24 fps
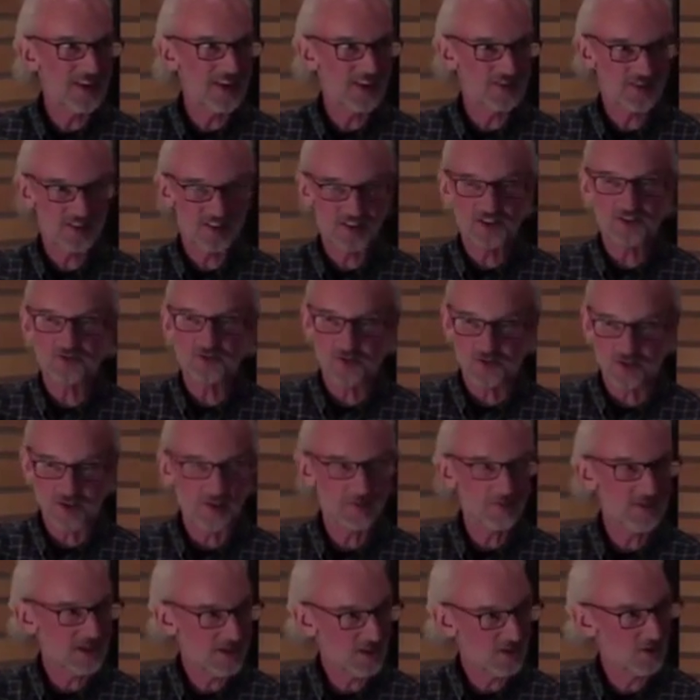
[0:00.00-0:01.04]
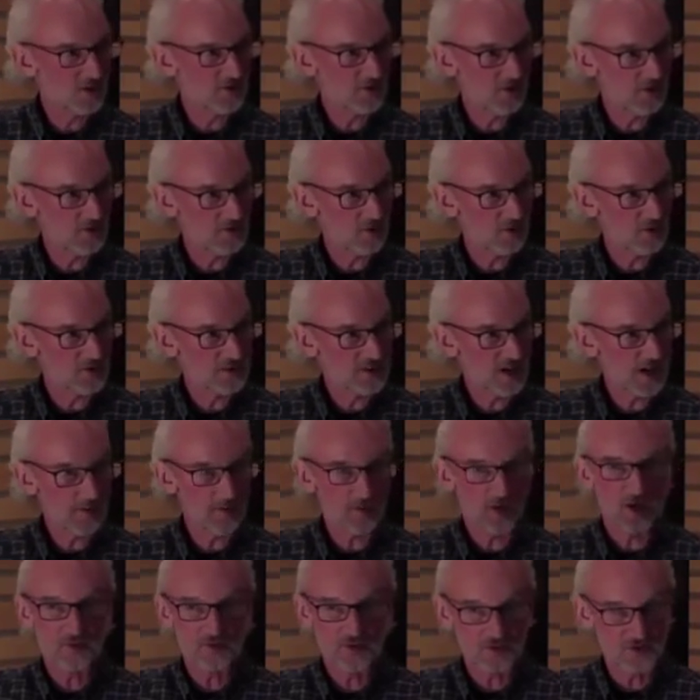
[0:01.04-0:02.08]
as it is for them to hear it for the first time
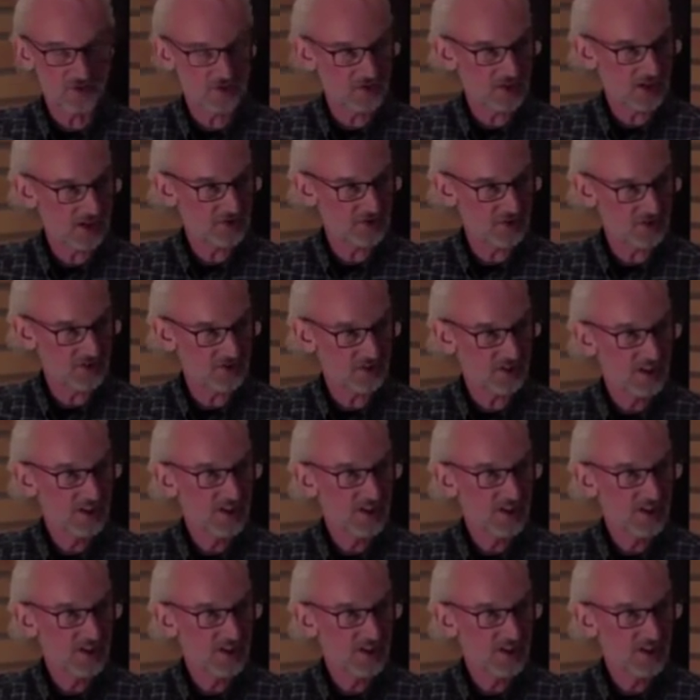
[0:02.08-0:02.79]
and offer suggestions.